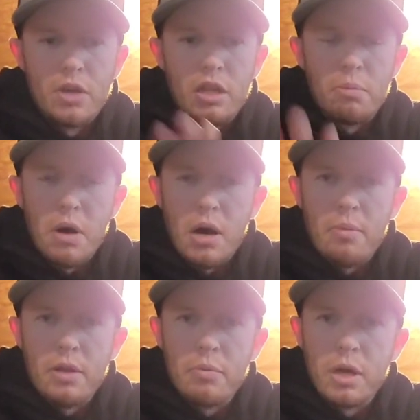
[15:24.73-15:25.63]
At the bottom
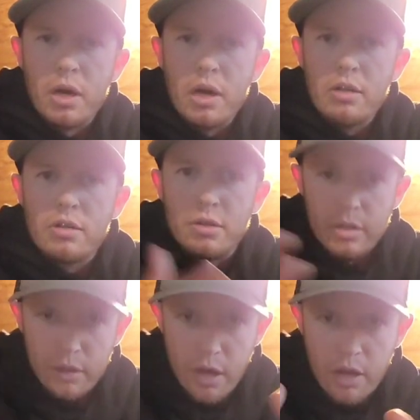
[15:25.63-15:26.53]
of them cuts
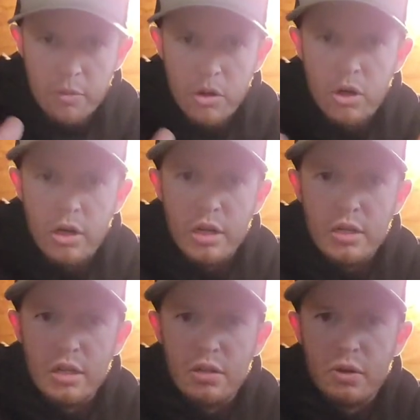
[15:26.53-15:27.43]
is all them trees
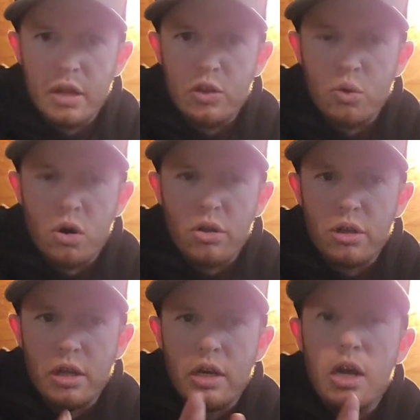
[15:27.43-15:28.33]
that's
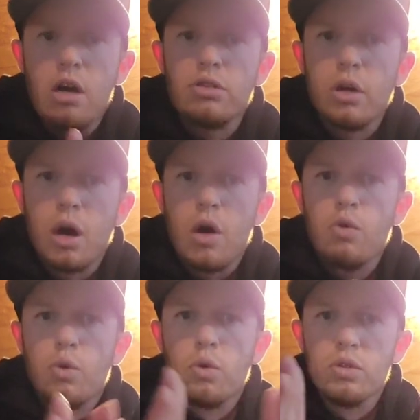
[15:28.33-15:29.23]
washed in, and also
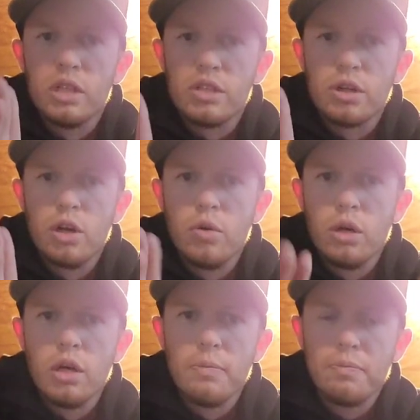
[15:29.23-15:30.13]
older ones that's
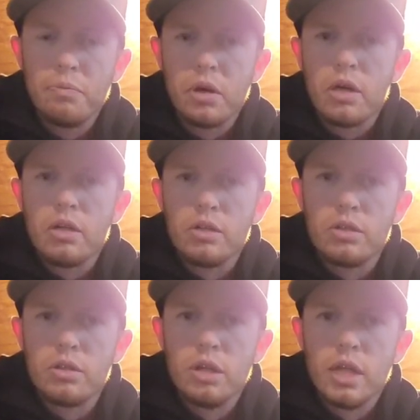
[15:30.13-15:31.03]
grew up
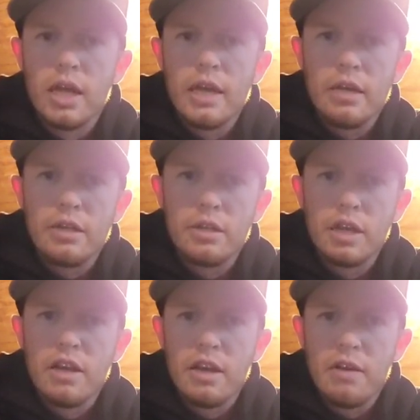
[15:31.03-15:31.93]
because the lakes
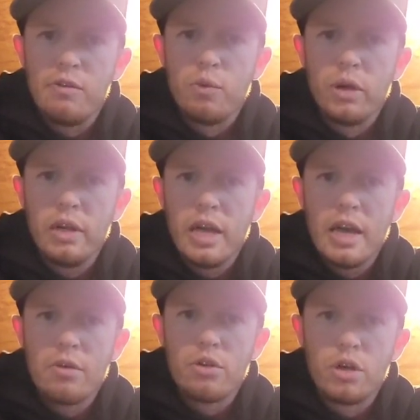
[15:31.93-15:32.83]
have went
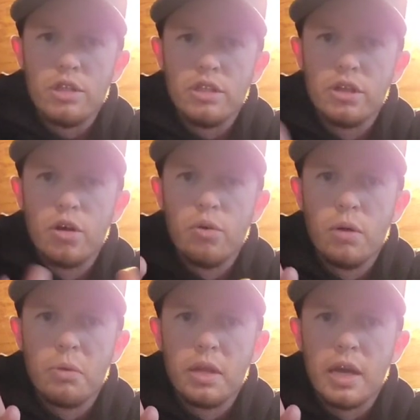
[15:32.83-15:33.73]
down, trees grew
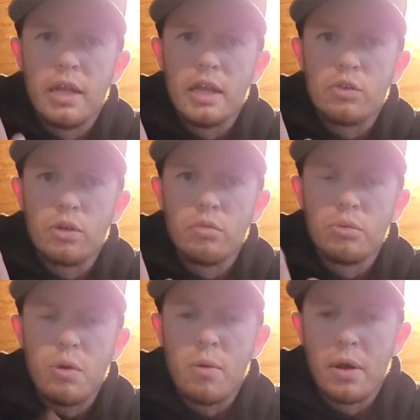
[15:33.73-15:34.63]
up in that, and that's where them
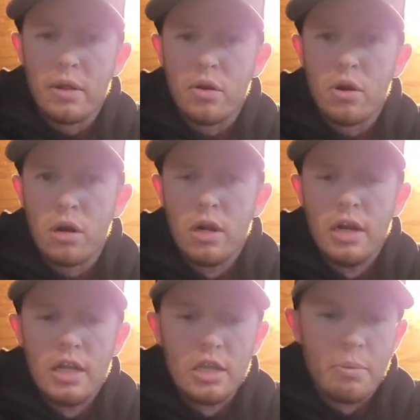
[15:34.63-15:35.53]
smallmouth are,
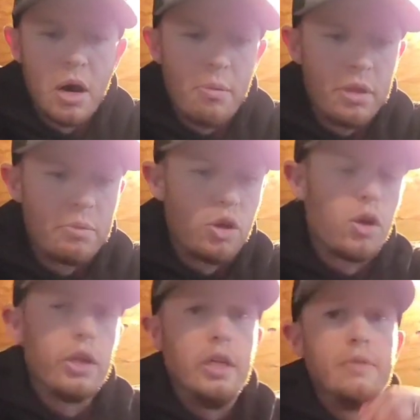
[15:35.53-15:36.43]
the bottom of them
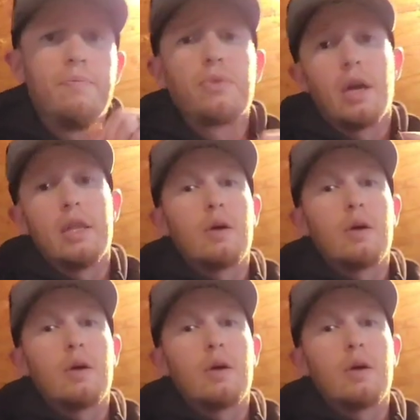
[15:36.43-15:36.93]
trees. And